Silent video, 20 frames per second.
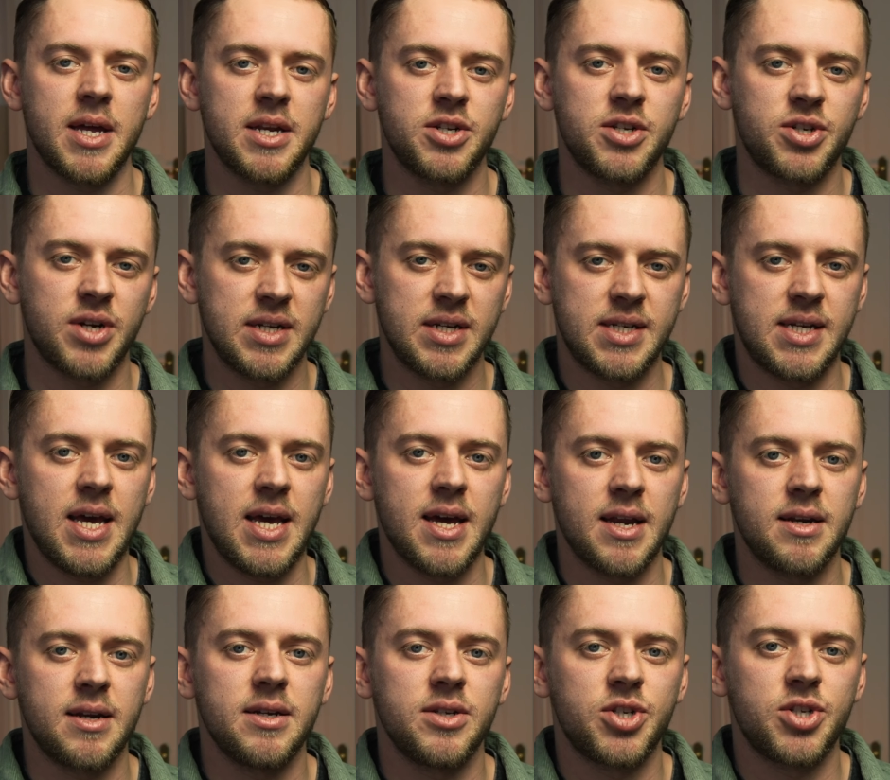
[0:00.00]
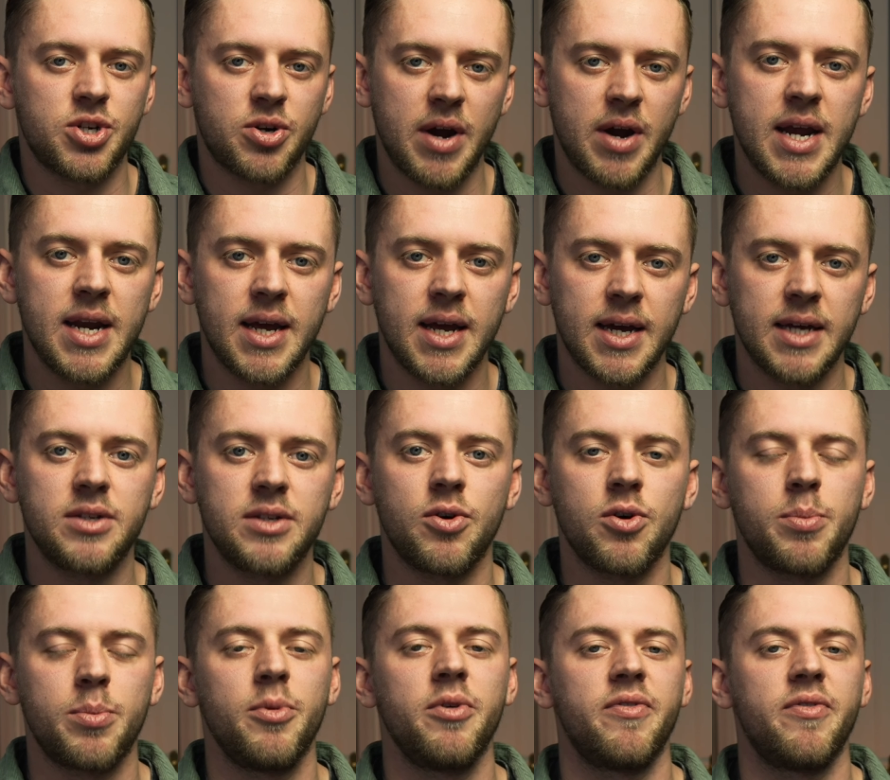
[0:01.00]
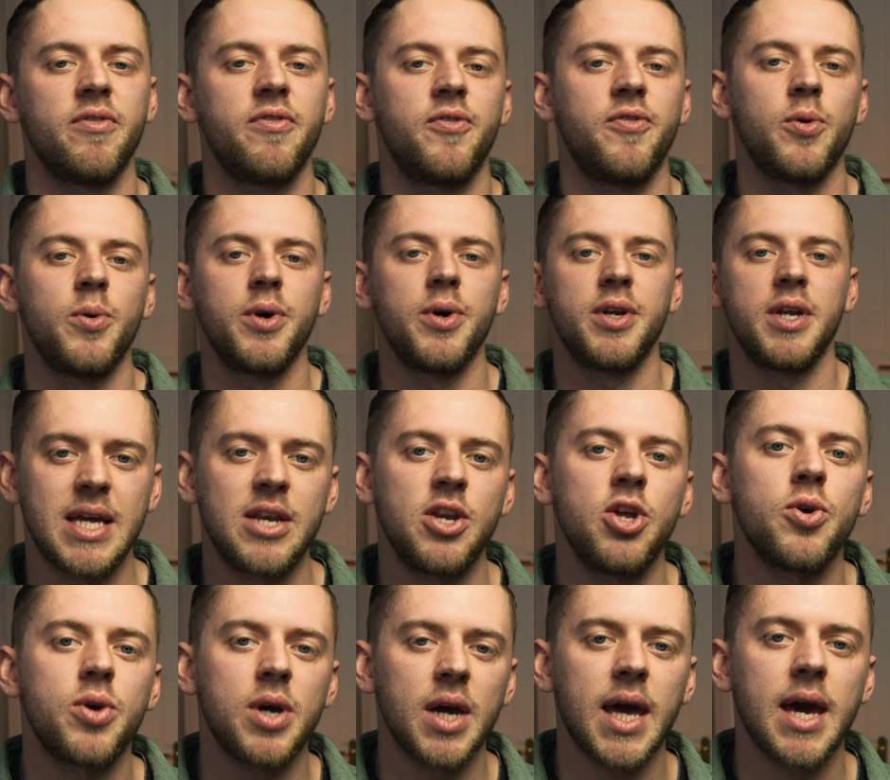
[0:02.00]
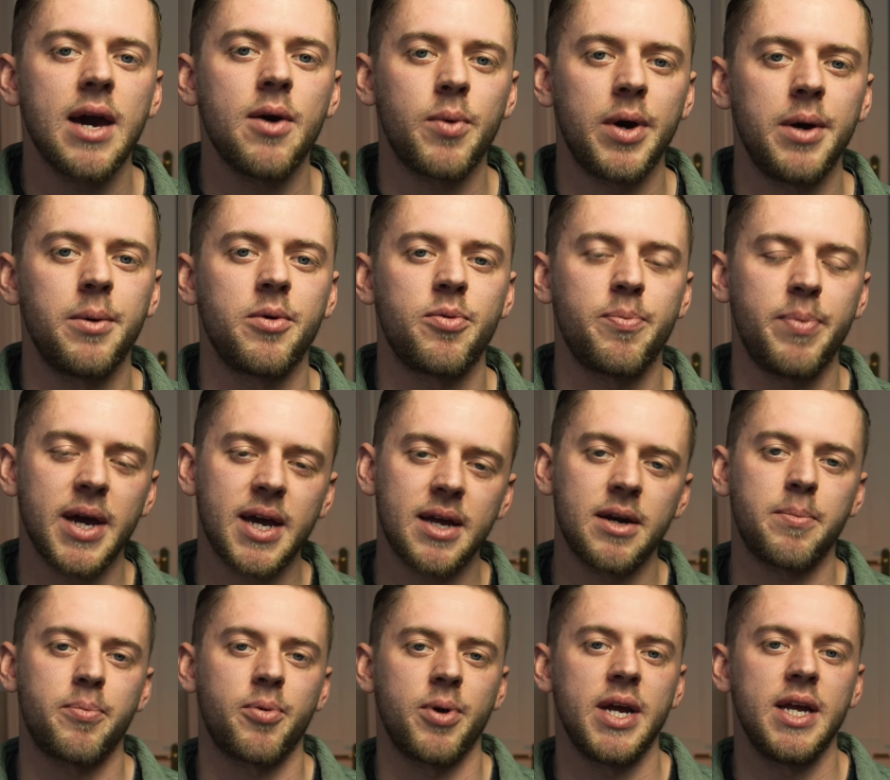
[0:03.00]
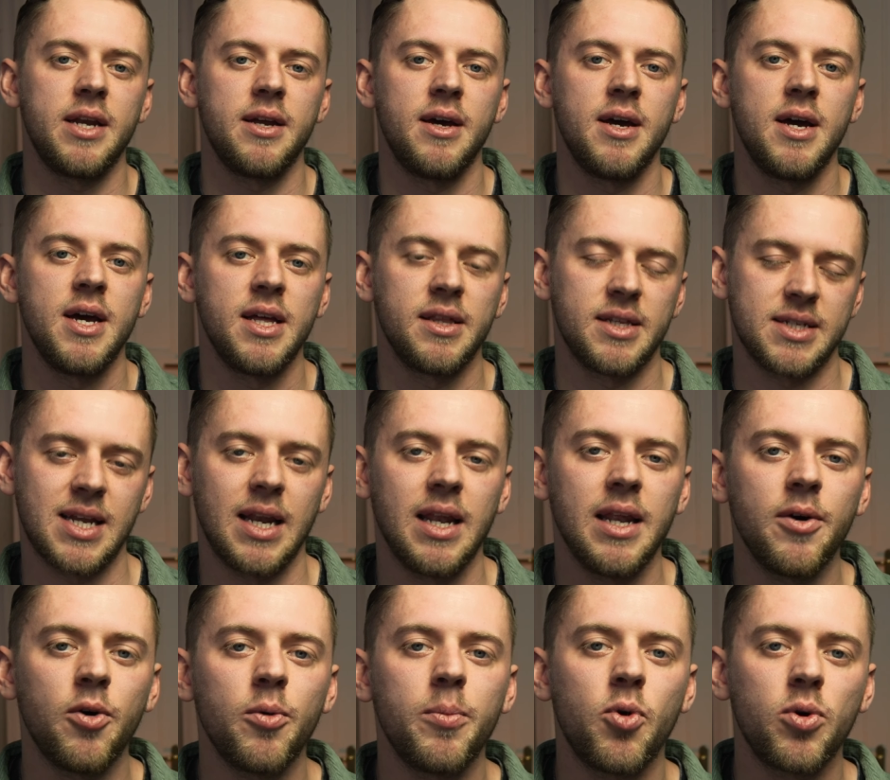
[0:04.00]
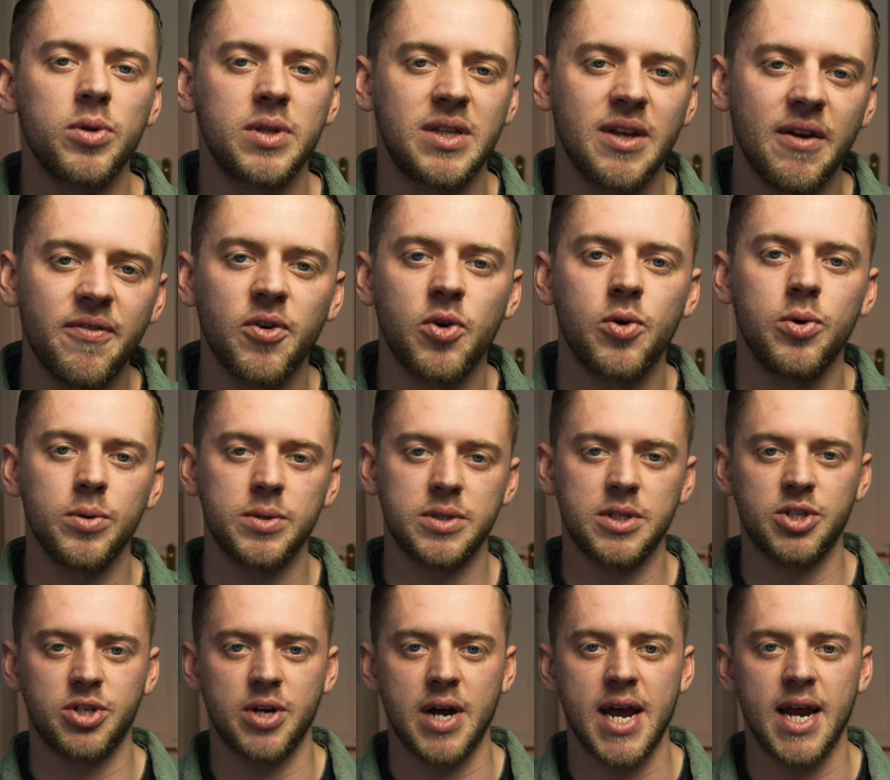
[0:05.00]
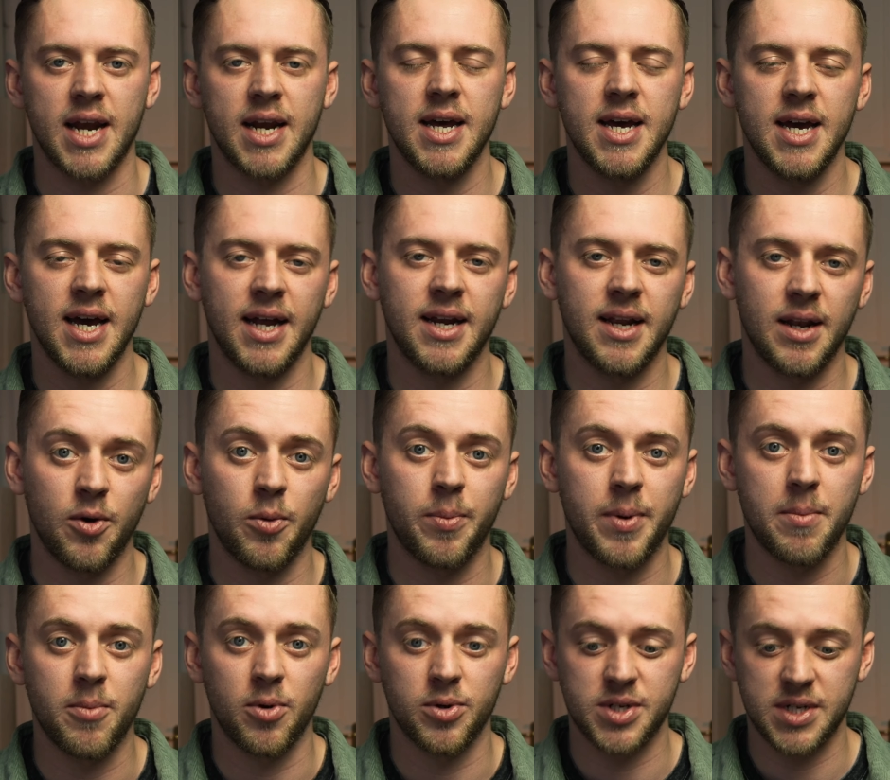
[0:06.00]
interest in training a dog moving forward, then you can get away with picking a breed that's a little more difficult to train and a little bit more